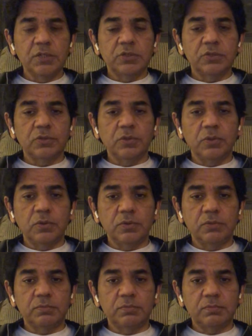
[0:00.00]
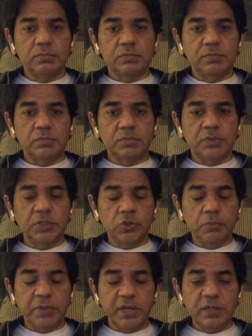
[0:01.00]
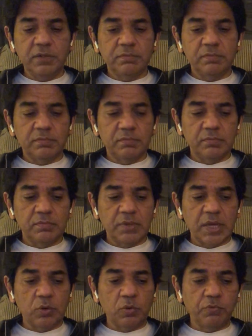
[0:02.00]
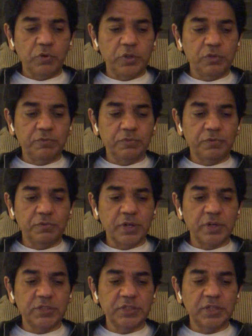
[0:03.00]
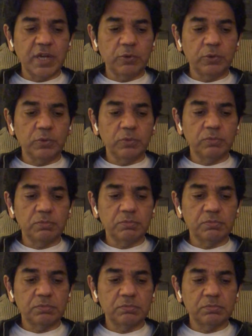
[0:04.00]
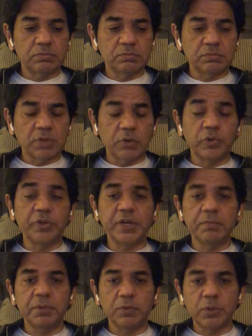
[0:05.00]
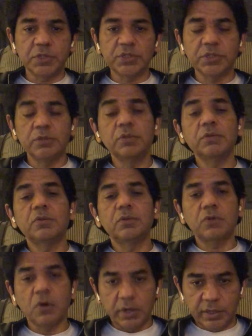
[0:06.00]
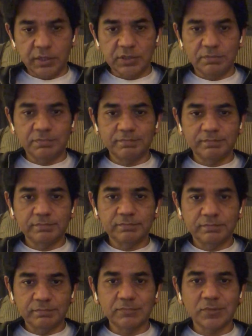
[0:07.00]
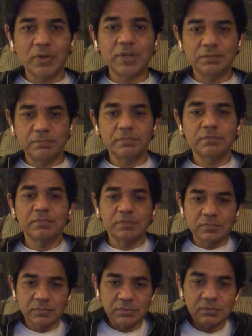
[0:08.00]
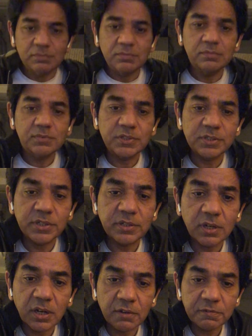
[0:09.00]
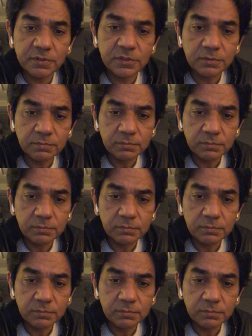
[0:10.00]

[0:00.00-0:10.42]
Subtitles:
So this should be it, and hopefully you've understood how to attempt a question on leadership. All right, this is it. Allah Hafiz.